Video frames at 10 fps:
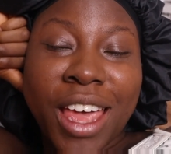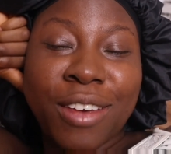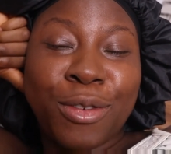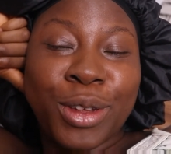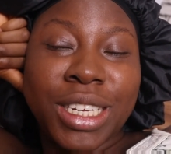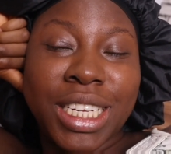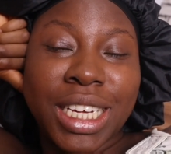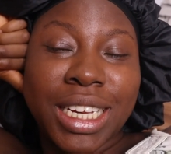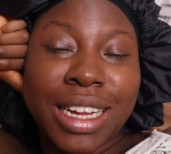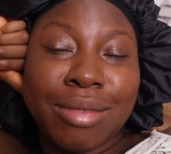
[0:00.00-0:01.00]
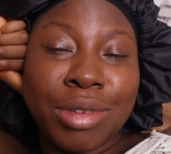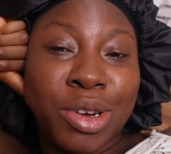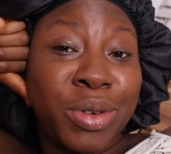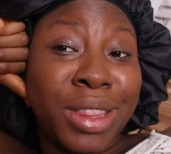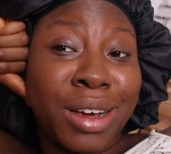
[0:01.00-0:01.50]
If you did, let me
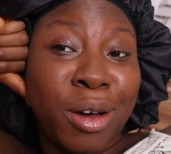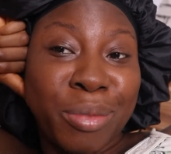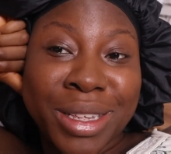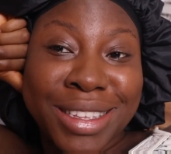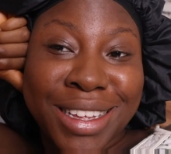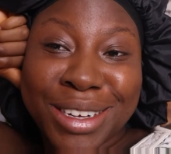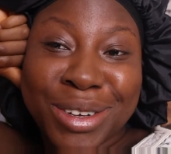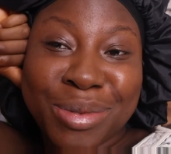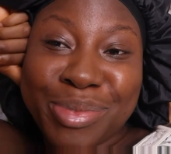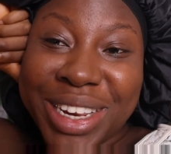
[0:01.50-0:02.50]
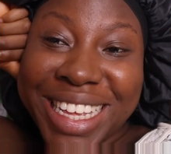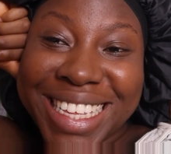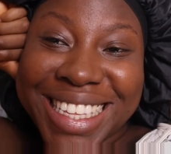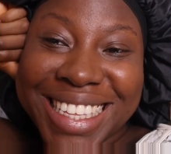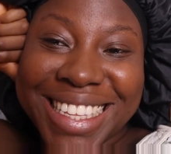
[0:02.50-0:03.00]
know in the comment section,
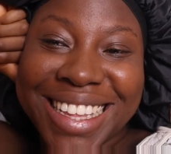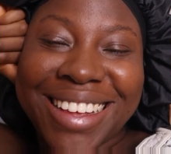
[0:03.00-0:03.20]
please.